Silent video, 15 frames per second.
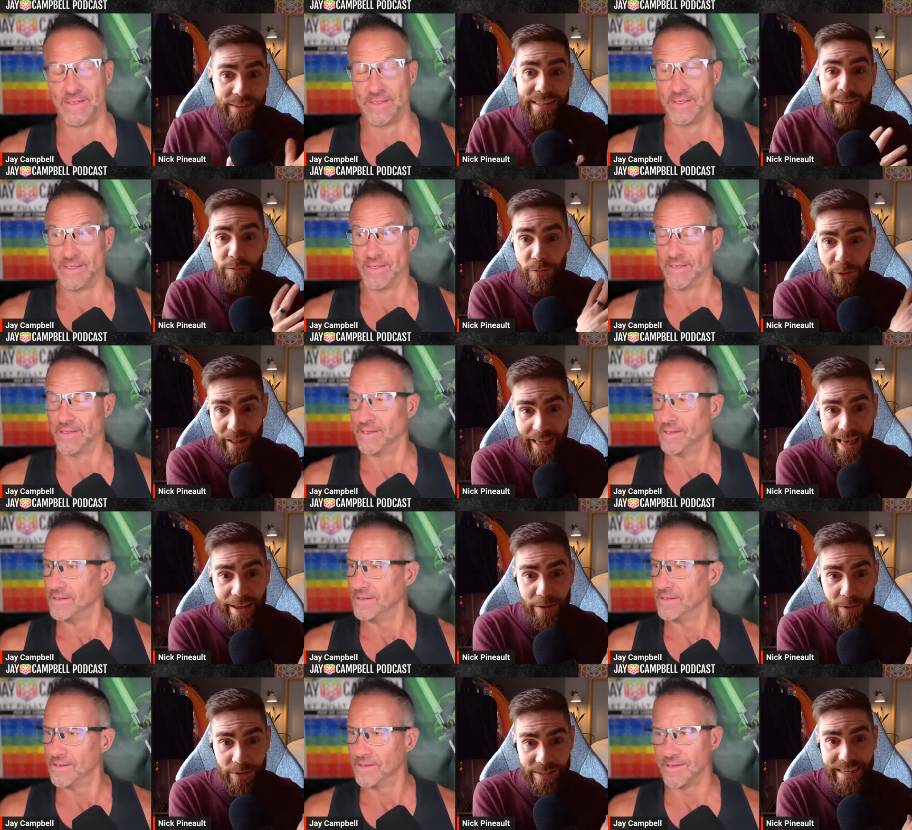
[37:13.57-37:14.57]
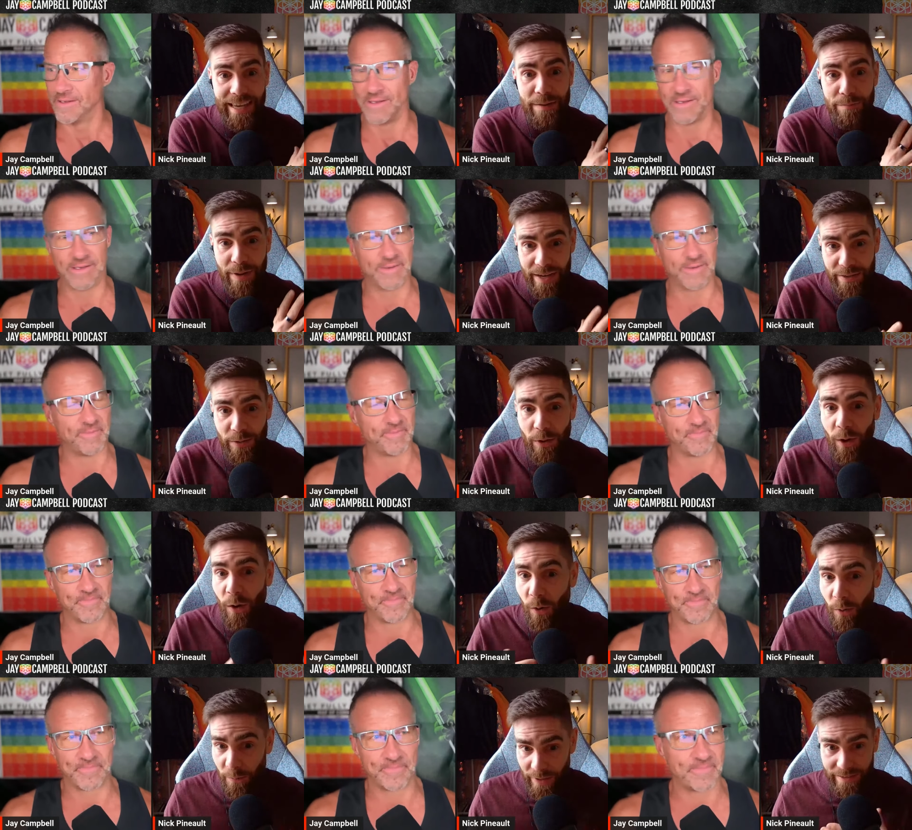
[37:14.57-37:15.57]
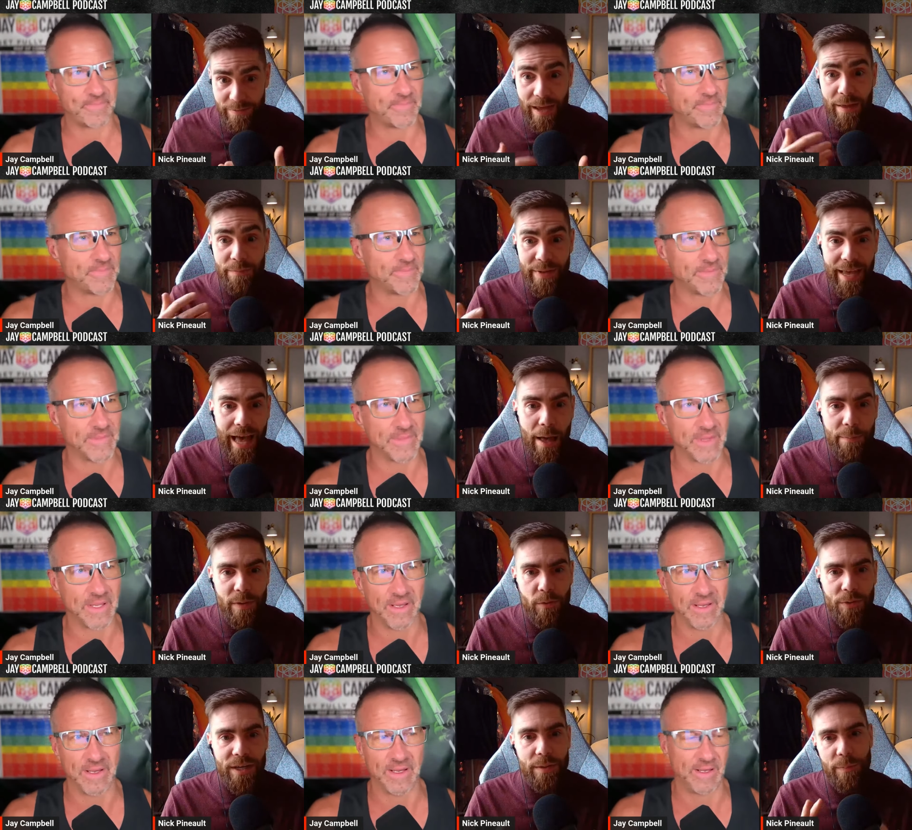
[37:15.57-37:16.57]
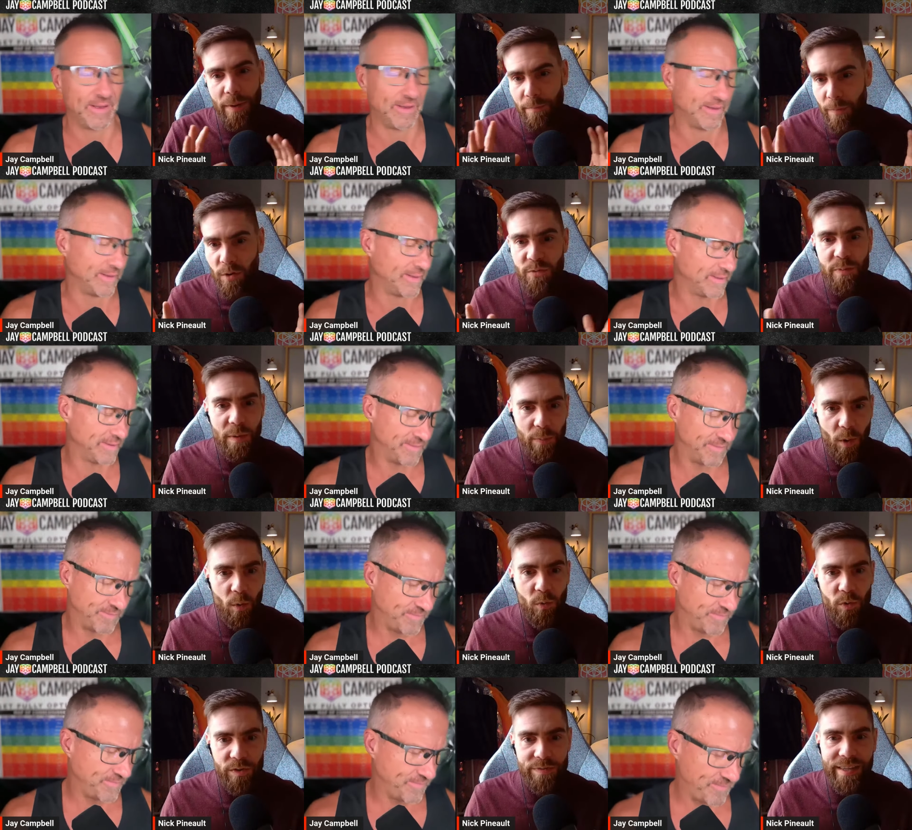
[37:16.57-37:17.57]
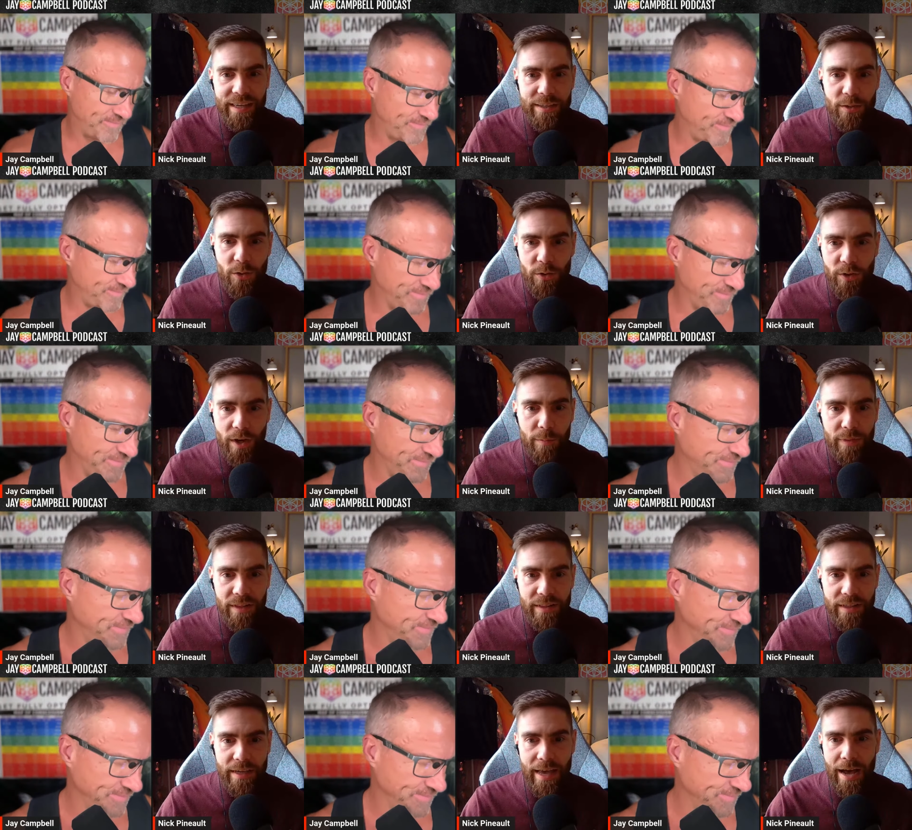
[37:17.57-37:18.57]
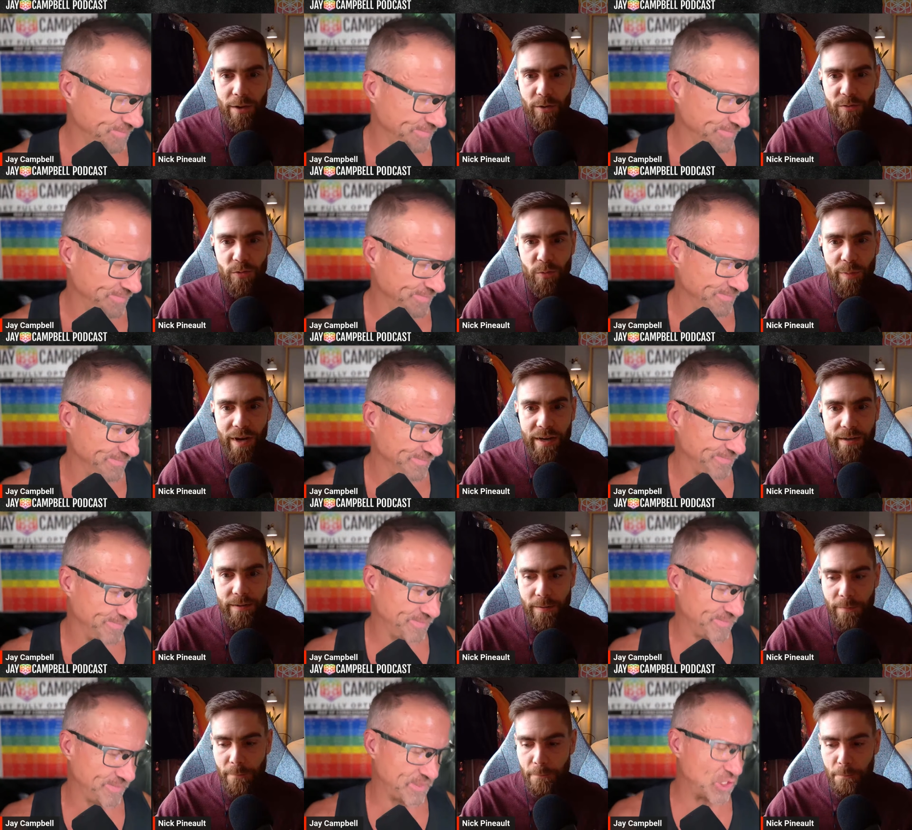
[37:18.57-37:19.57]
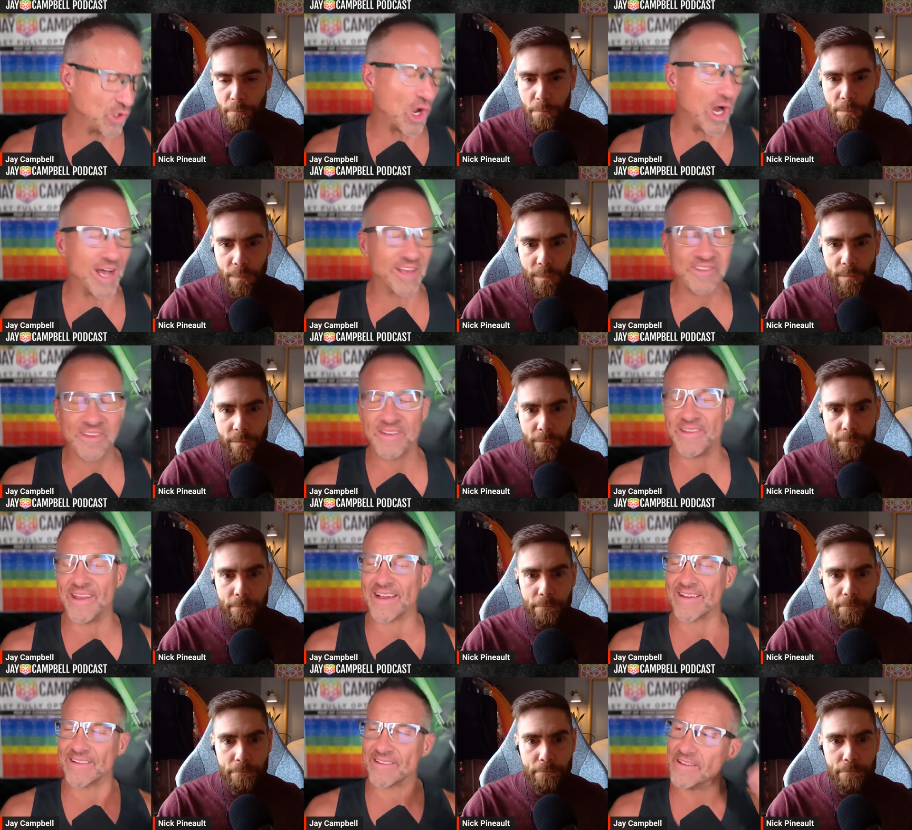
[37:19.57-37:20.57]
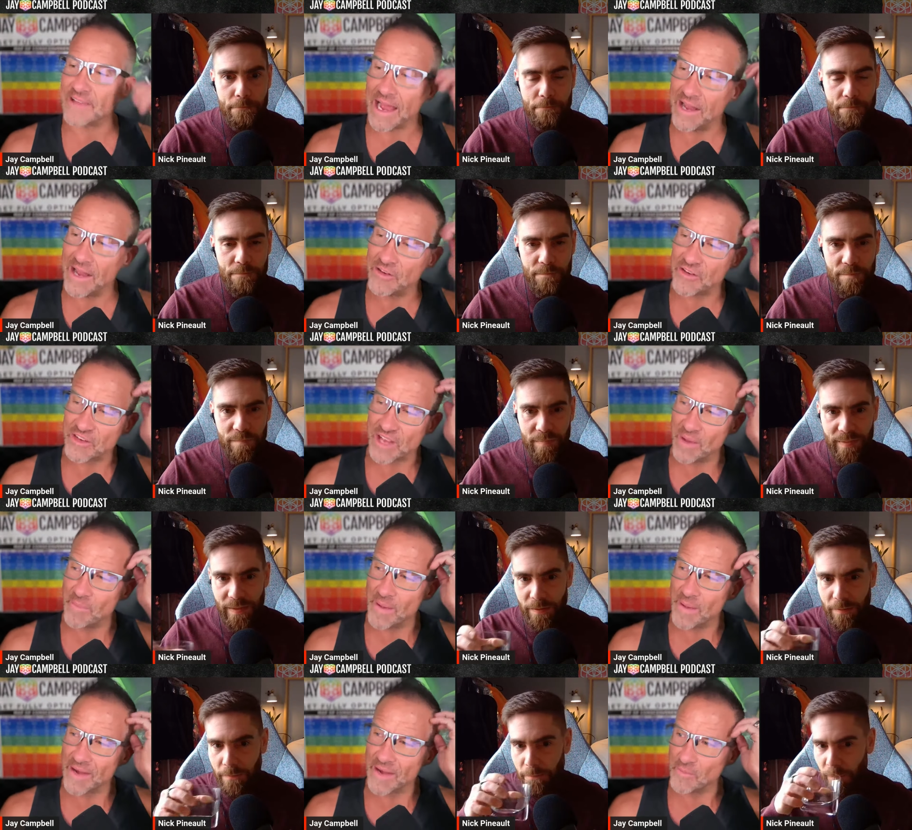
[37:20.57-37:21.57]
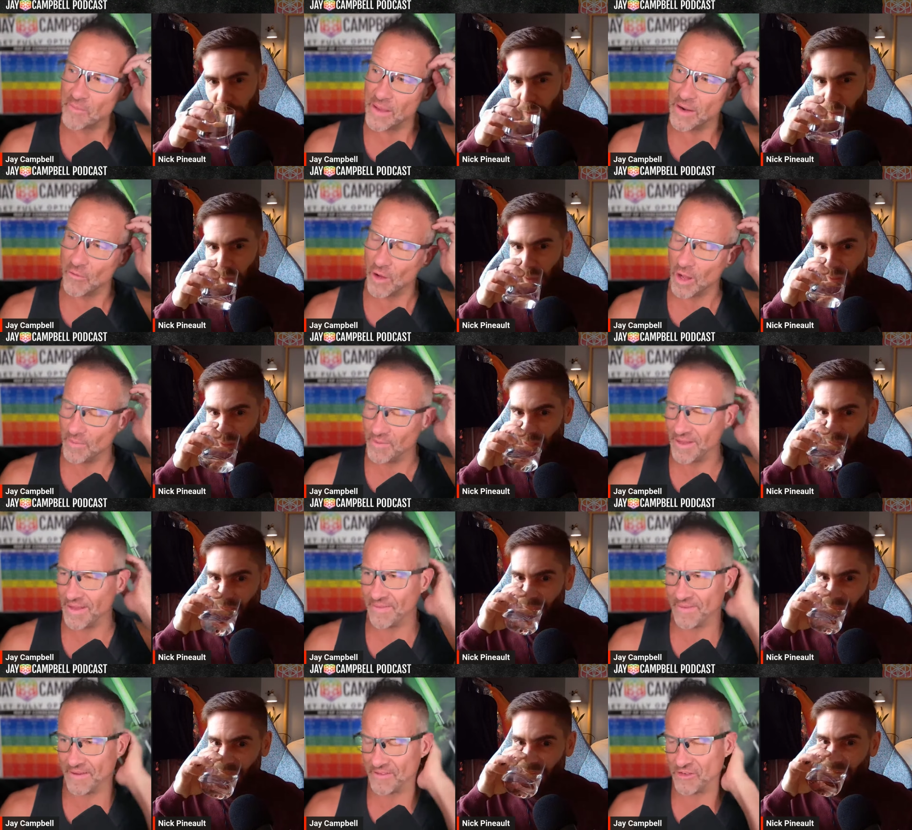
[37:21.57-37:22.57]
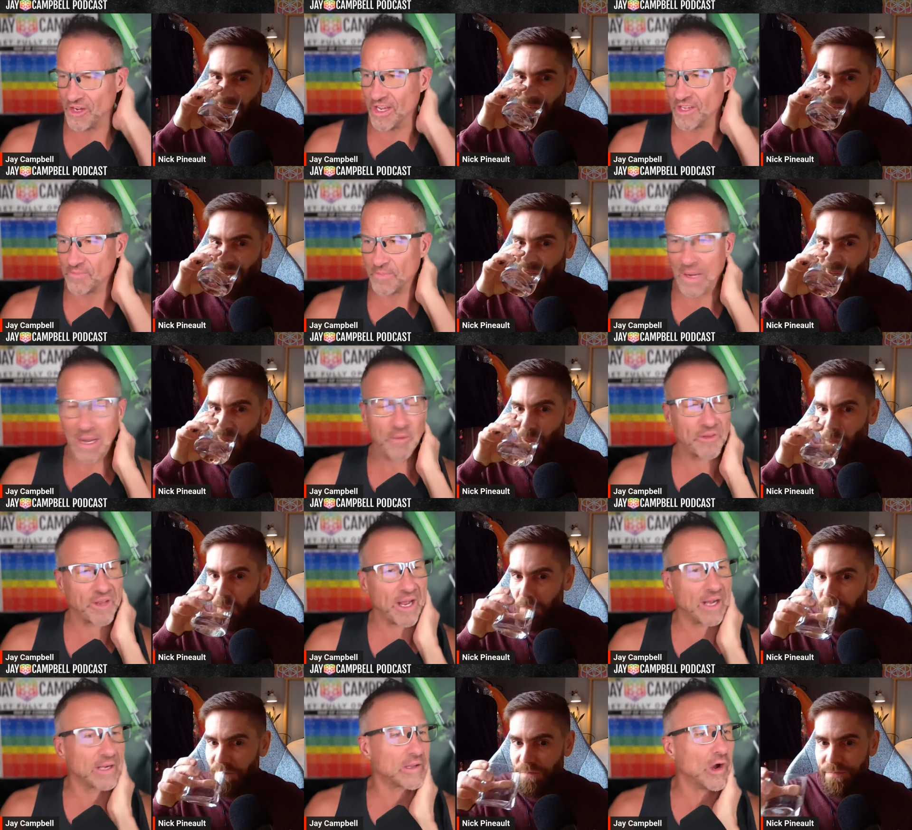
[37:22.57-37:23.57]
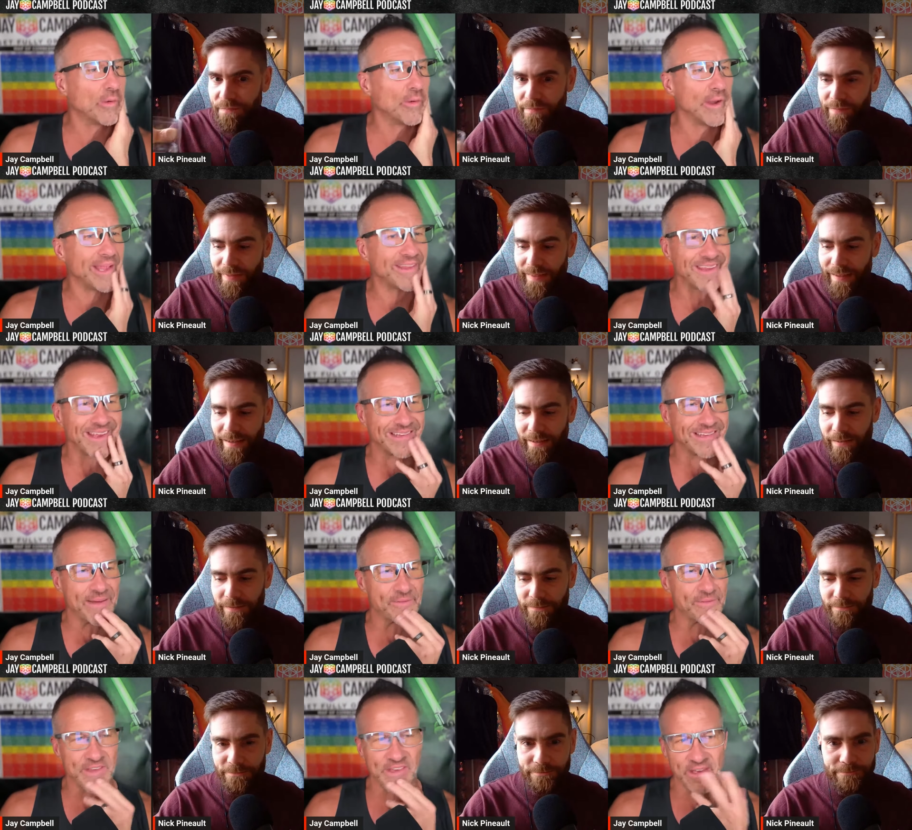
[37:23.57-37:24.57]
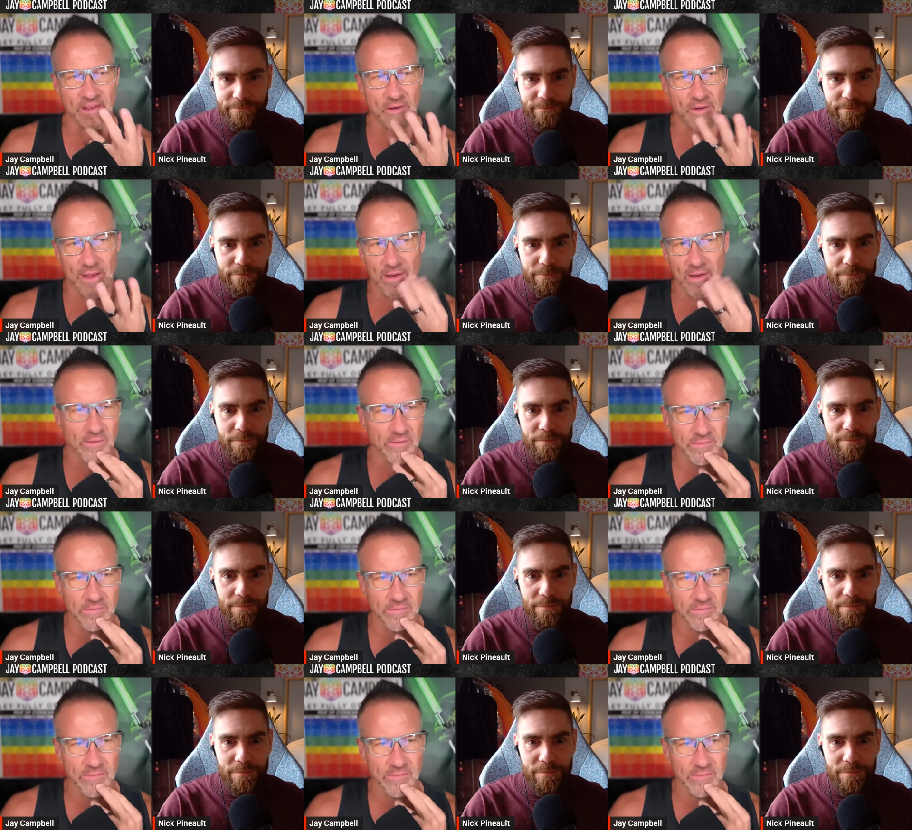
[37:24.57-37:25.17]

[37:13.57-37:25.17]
Speaker 1: tinfoil hatters can buy your home and and be happy with it. But most people would think you're completely out of your mind.
Speaker 2: Dude, Austin, Texas. I just got back from there. Well, I mean, not this just, but I was in October. That's like San Francisco now.